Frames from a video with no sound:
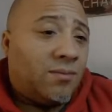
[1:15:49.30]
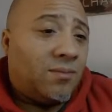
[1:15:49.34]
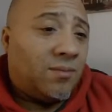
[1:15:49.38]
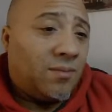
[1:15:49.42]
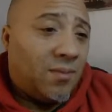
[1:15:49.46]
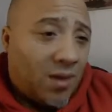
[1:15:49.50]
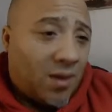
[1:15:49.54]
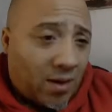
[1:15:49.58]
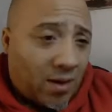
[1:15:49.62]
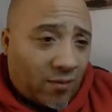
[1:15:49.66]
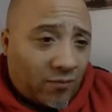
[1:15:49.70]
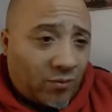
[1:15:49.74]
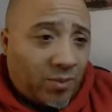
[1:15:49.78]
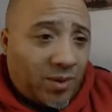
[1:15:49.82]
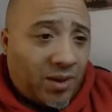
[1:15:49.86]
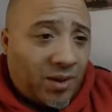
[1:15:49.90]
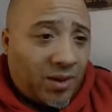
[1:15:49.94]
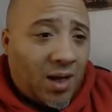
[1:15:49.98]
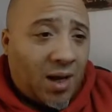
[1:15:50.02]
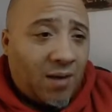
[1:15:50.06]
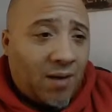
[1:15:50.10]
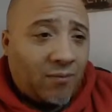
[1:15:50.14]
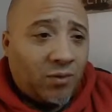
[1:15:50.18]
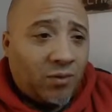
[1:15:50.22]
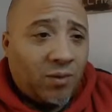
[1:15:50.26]
Everybody
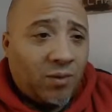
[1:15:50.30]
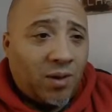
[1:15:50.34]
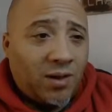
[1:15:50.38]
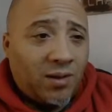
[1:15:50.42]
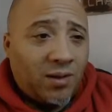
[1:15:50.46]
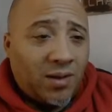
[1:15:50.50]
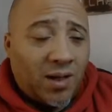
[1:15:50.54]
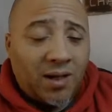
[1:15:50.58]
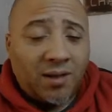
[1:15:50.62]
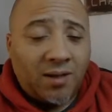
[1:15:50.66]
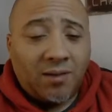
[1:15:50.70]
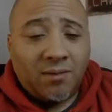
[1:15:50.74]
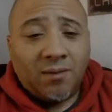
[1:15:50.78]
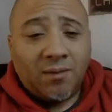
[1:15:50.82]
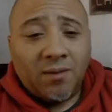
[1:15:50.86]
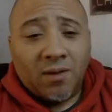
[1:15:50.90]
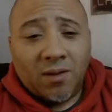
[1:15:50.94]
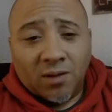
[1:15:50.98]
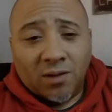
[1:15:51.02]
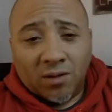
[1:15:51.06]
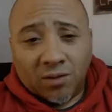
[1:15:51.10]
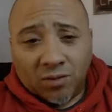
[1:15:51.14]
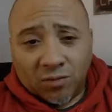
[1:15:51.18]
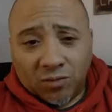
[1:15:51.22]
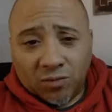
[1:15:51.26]
have a great night.
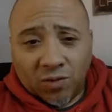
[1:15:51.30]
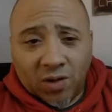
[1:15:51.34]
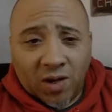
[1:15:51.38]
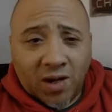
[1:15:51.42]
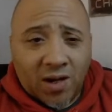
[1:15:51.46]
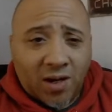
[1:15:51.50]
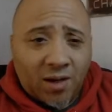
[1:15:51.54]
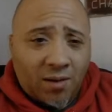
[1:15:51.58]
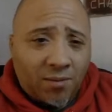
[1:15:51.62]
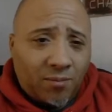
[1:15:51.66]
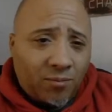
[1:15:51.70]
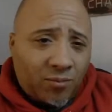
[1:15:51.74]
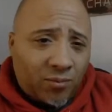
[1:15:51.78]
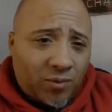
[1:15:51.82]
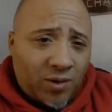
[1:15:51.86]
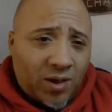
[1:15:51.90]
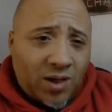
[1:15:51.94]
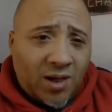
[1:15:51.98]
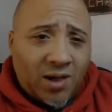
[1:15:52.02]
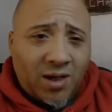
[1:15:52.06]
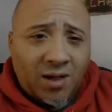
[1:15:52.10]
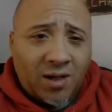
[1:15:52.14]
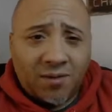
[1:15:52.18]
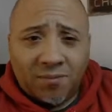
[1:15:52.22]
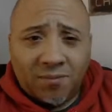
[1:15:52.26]
Graham,
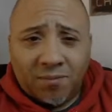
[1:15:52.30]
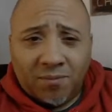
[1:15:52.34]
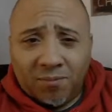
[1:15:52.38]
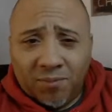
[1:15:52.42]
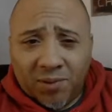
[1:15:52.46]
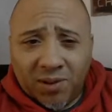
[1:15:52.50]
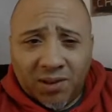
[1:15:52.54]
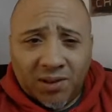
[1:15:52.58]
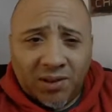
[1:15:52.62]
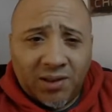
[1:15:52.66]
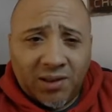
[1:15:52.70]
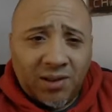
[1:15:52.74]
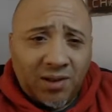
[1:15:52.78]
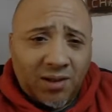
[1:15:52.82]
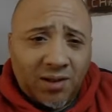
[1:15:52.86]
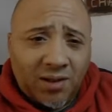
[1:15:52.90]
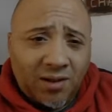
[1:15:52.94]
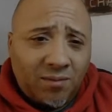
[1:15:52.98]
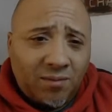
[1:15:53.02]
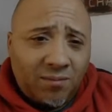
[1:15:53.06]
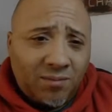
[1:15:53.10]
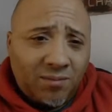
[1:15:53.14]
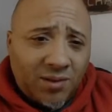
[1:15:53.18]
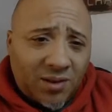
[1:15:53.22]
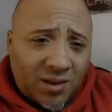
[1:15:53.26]
Red, Billy
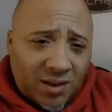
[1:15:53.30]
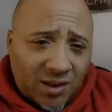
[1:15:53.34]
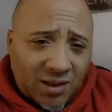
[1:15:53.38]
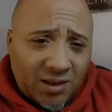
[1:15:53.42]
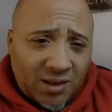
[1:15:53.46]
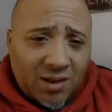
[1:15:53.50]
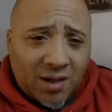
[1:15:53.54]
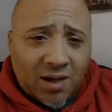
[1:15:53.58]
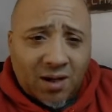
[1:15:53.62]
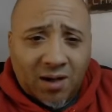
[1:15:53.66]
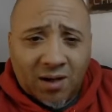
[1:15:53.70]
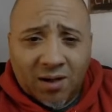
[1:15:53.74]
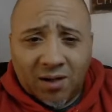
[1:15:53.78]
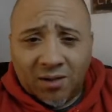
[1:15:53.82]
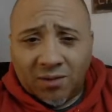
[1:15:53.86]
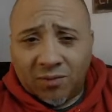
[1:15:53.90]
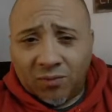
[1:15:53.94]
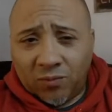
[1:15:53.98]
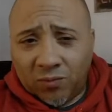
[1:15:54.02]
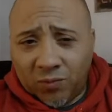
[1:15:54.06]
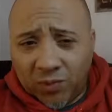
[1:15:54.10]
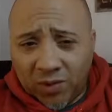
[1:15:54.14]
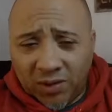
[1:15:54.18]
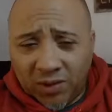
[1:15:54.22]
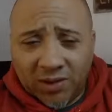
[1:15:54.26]
M,
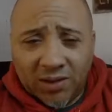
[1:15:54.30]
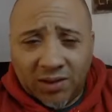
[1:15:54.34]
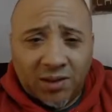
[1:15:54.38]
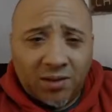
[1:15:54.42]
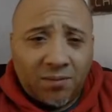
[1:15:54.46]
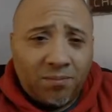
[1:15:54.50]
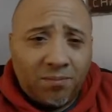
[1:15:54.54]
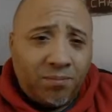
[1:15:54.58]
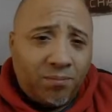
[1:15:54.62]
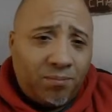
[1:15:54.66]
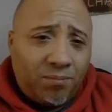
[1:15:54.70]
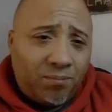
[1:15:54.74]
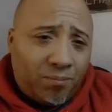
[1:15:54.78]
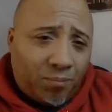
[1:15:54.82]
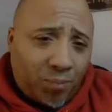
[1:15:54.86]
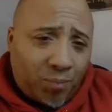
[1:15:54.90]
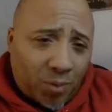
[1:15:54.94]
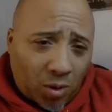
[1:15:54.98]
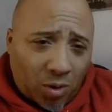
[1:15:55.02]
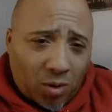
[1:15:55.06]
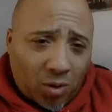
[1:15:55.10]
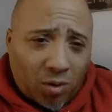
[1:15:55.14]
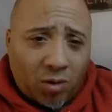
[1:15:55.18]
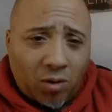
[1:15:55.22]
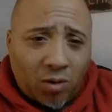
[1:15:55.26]
Keon, Willie,
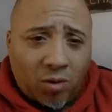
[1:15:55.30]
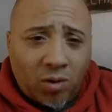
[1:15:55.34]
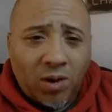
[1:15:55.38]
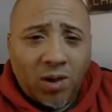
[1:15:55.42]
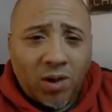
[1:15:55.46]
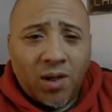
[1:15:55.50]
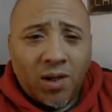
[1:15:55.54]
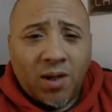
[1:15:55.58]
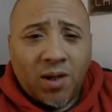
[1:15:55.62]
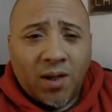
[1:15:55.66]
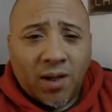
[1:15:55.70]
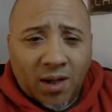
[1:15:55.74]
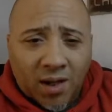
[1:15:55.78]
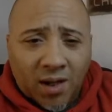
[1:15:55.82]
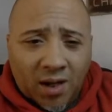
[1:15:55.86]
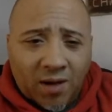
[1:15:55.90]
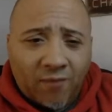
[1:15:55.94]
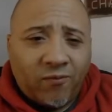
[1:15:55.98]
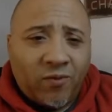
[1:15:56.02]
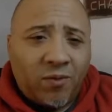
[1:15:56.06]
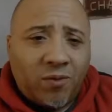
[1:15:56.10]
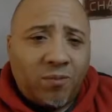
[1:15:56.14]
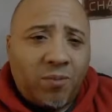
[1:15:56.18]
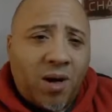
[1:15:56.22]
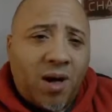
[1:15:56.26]
Paul,
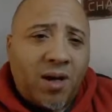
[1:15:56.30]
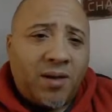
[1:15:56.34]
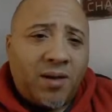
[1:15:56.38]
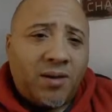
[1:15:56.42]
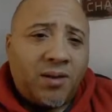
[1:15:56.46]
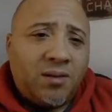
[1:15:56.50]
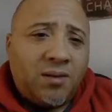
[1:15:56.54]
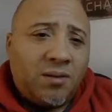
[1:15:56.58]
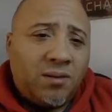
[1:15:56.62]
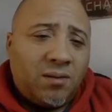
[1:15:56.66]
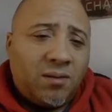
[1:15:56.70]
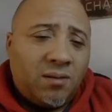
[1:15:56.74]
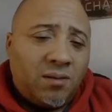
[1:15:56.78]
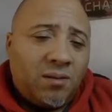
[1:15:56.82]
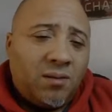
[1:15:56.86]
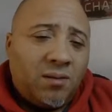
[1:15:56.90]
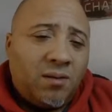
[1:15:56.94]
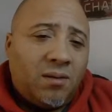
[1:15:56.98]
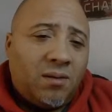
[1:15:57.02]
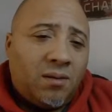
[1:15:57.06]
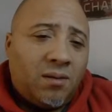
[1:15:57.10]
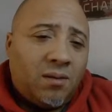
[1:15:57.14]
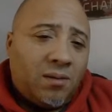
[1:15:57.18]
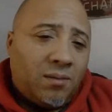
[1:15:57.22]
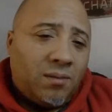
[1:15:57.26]
everybody.
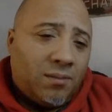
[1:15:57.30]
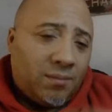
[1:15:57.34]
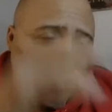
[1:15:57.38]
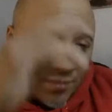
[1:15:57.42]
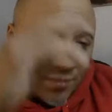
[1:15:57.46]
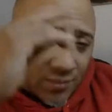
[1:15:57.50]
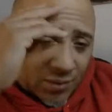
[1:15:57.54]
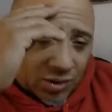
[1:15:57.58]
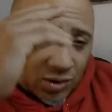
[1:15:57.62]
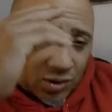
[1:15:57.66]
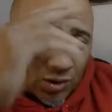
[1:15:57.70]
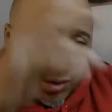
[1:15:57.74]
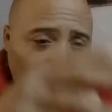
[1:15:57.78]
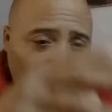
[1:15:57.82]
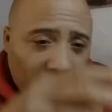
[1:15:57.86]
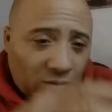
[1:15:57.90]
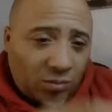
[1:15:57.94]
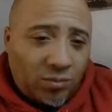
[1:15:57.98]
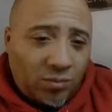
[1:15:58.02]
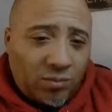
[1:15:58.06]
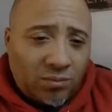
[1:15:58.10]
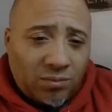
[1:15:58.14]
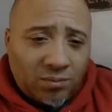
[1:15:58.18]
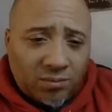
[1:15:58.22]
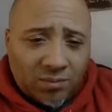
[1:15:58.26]

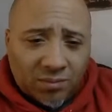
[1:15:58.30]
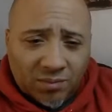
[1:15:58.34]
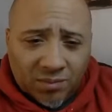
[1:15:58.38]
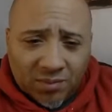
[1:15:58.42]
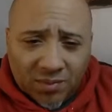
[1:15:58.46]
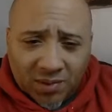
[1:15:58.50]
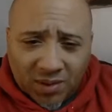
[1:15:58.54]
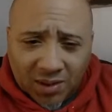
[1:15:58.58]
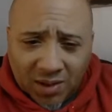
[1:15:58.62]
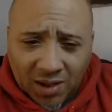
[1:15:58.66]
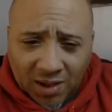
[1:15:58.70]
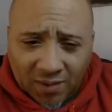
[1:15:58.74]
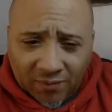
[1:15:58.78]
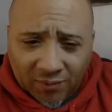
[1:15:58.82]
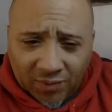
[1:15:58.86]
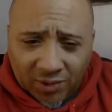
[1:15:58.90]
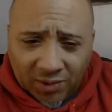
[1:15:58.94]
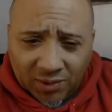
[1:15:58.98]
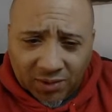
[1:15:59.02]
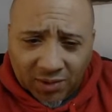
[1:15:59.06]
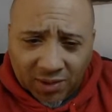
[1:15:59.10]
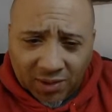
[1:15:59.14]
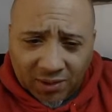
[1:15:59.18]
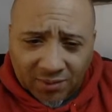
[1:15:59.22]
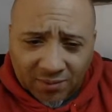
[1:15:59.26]
Salute and have a
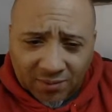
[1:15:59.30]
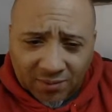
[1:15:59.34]
good night.